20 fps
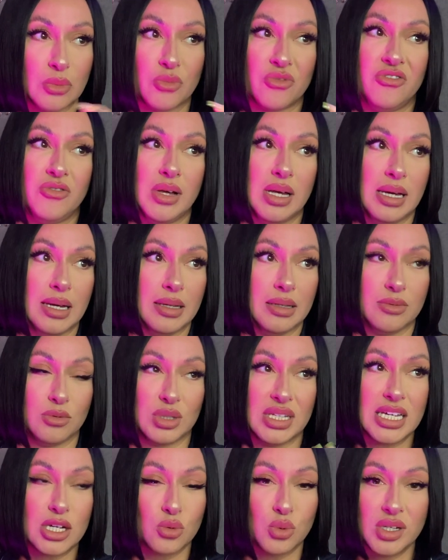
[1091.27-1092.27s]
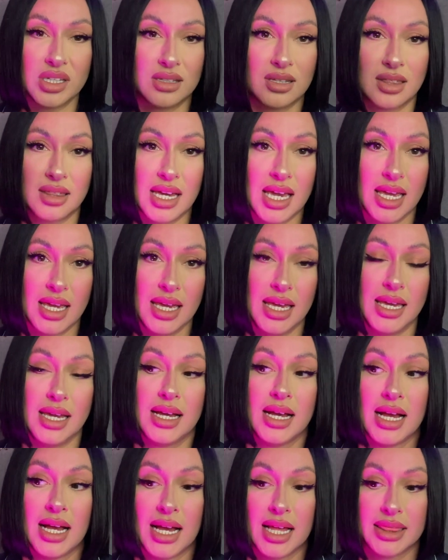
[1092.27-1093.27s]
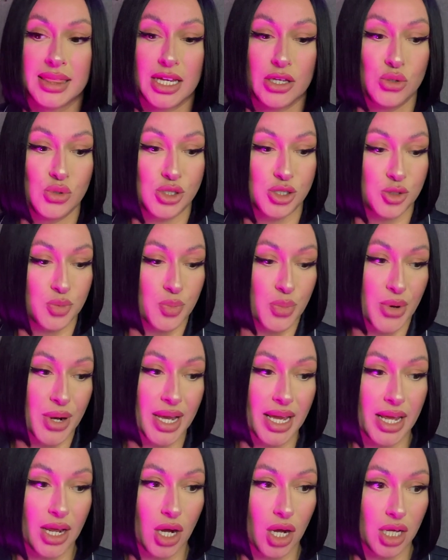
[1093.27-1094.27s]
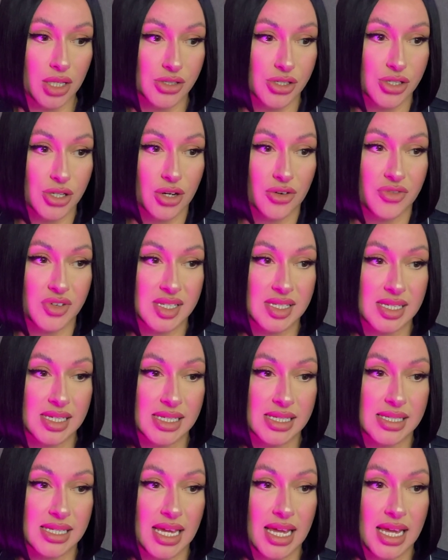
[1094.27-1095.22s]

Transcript: liquid thingy that you spray on surfaces,